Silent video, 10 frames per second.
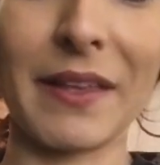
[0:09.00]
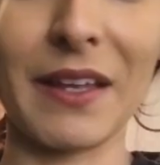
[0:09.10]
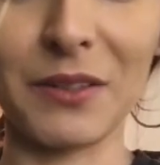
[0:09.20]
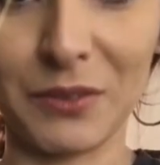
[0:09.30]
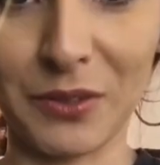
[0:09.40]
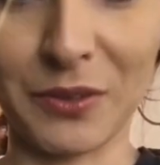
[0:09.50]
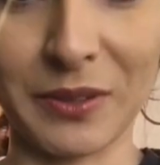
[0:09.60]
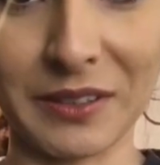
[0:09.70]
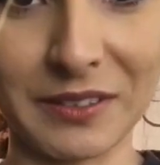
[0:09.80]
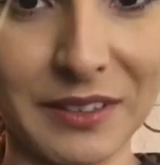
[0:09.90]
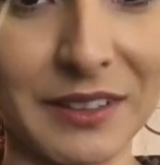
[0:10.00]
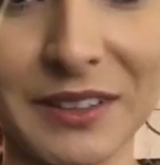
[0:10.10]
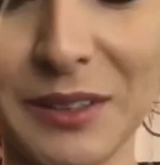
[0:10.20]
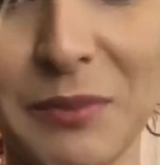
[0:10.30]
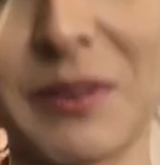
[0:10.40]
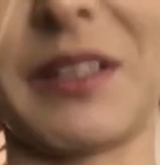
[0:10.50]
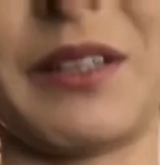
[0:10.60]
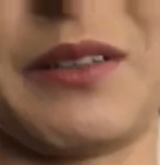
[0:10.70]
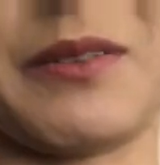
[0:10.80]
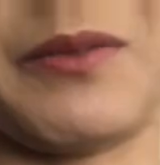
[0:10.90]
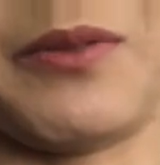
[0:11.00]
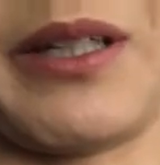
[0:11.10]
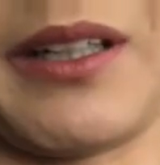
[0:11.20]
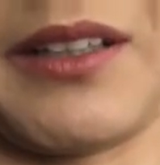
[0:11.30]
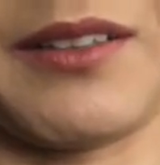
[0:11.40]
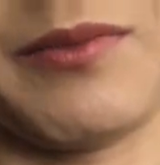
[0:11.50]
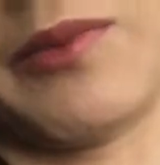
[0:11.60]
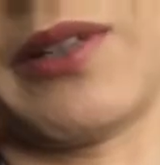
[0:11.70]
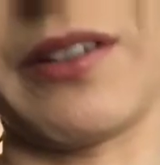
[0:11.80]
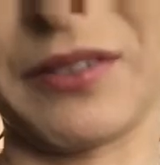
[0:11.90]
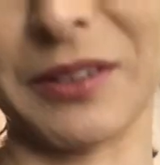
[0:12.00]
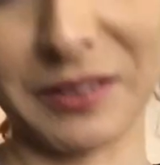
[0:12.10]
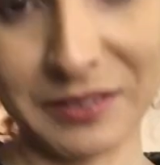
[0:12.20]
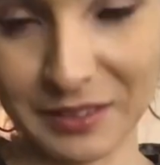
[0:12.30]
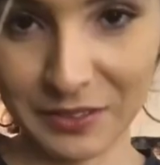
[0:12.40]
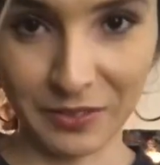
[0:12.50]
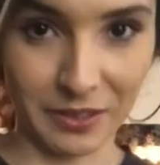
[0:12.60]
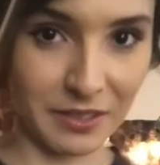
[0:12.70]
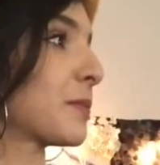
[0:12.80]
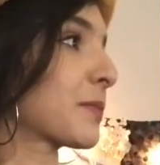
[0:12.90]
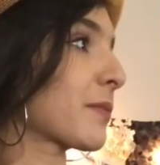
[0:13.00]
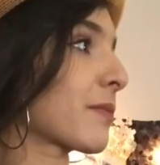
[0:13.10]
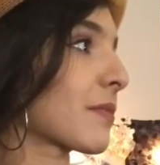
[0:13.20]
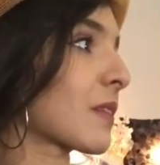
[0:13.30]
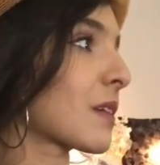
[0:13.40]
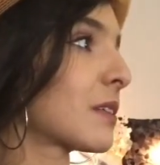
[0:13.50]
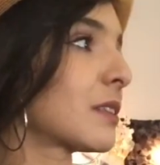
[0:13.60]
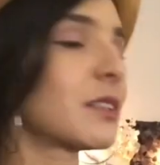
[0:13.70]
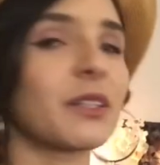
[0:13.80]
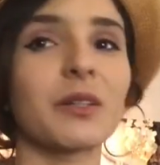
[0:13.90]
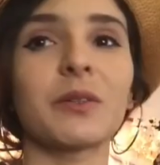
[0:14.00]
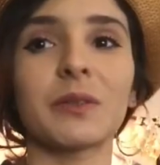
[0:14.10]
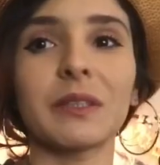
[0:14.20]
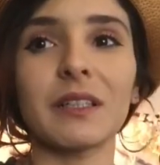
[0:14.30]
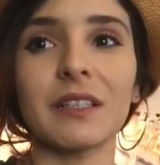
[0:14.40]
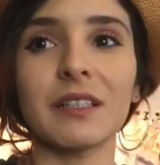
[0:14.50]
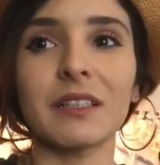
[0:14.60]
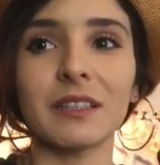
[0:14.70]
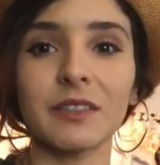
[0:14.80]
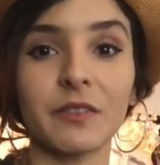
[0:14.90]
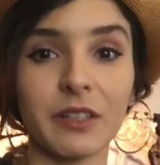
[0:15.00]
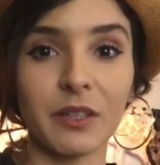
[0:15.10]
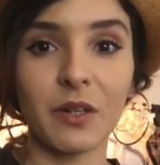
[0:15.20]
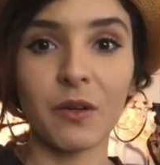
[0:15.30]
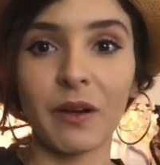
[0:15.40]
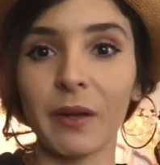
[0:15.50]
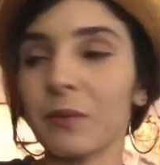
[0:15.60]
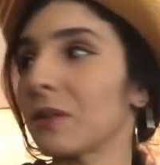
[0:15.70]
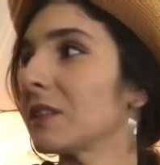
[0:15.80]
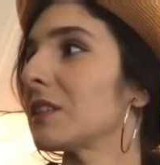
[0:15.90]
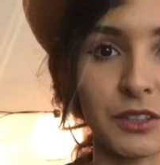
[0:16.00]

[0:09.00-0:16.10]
I don't know that this is something I wear, whatever, it's fun. So this video I wanted